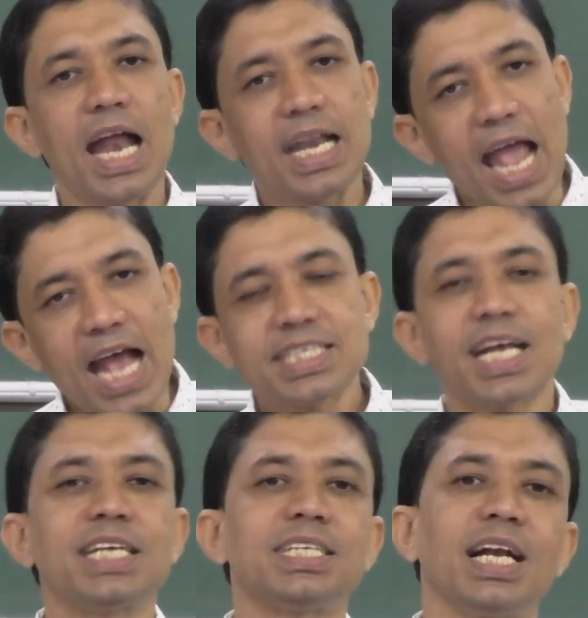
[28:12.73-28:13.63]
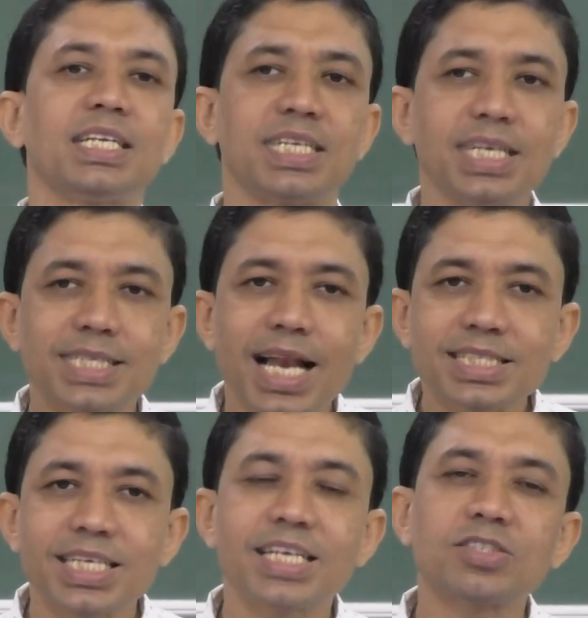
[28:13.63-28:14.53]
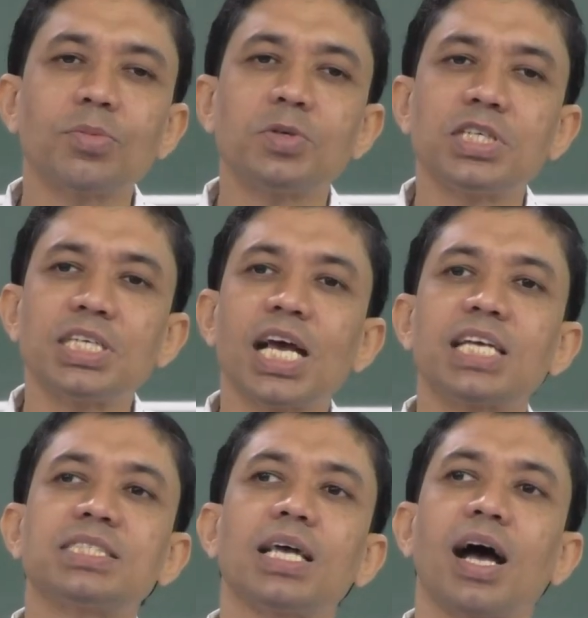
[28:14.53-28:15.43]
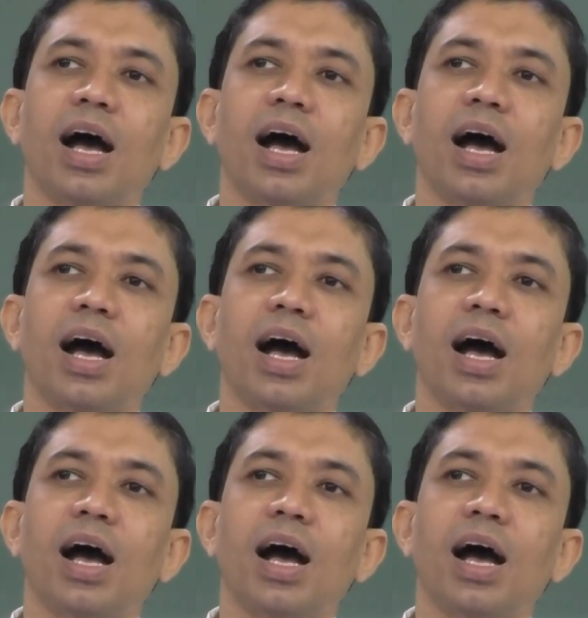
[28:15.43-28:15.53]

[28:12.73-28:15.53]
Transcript: and as a result since luxurious commodity has